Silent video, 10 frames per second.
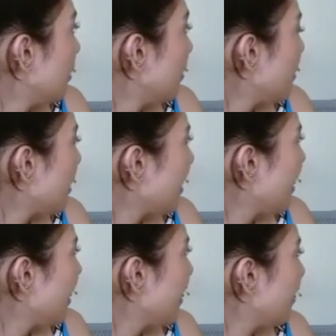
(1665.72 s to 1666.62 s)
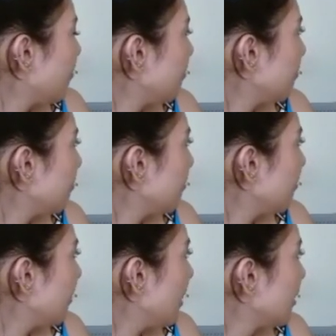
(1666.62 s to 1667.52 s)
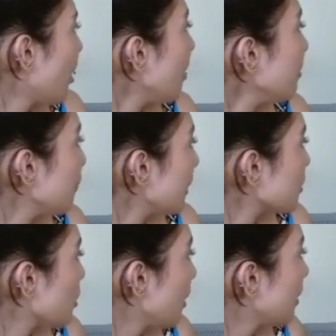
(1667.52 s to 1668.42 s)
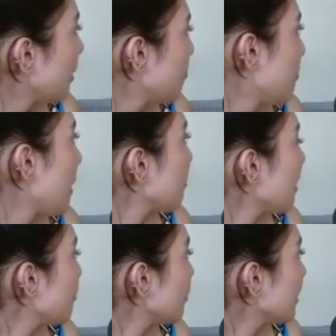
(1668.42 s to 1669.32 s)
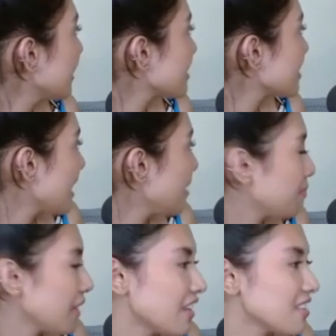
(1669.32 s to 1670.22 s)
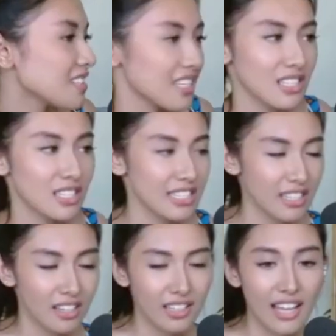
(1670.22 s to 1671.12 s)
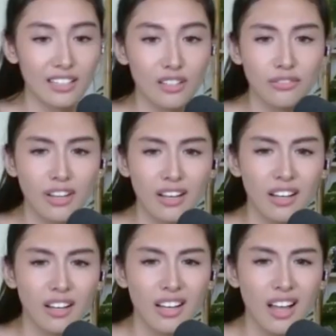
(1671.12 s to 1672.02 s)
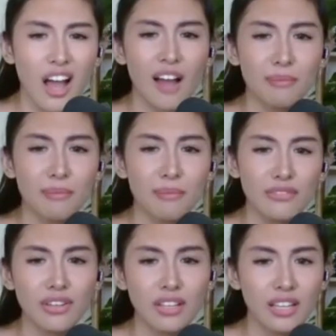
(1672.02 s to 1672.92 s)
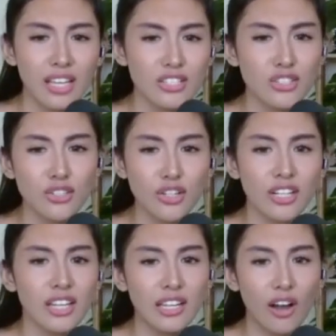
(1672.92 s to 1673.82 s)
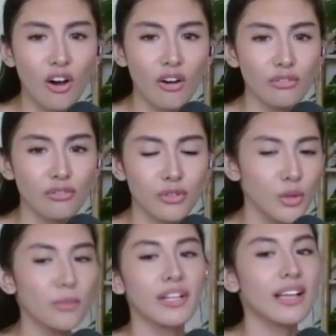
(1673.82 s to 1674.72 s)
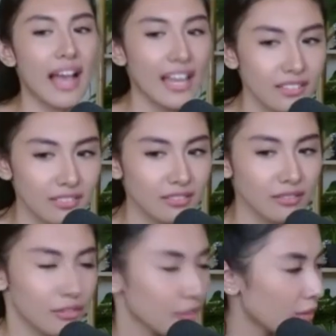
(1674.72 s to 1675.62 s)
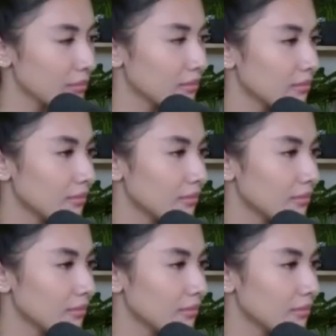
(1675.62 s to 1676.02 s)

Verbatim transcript: mga non-fiction. My favorite is *Sapiens*. It's kind of a brief history of humankind from